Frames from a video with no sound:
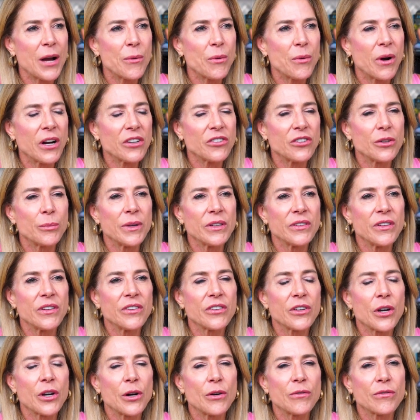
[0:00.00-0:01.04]
watched a
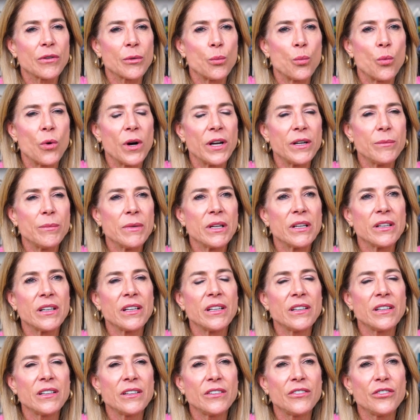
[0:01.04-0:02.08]
business go from 1
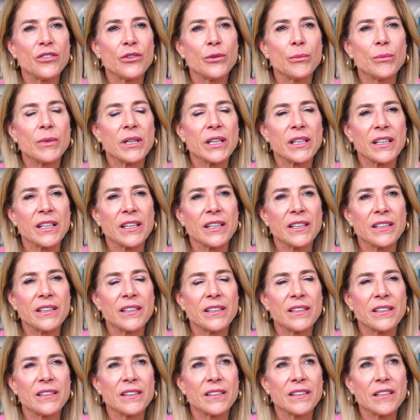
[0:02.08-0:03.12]
million to 2 million
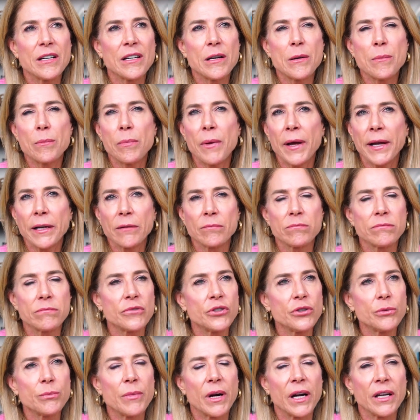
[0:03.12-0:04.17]
in like
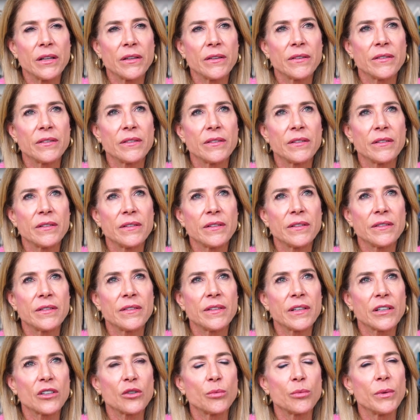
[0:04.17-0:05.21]
2 months, to
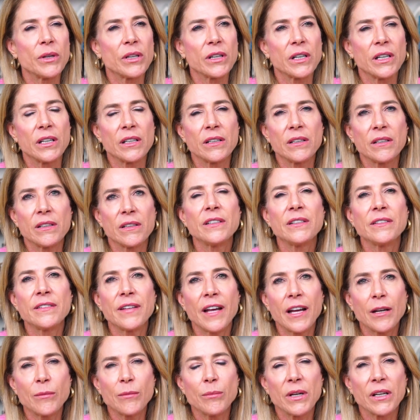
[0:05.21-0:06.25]
6 million, to
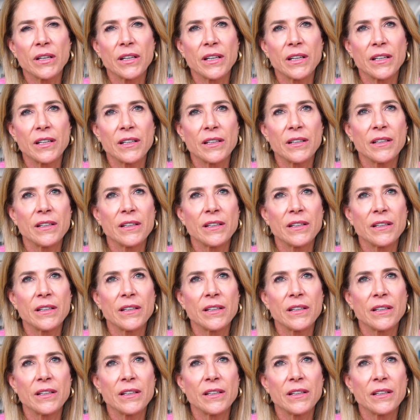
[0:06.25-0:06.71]
10 million,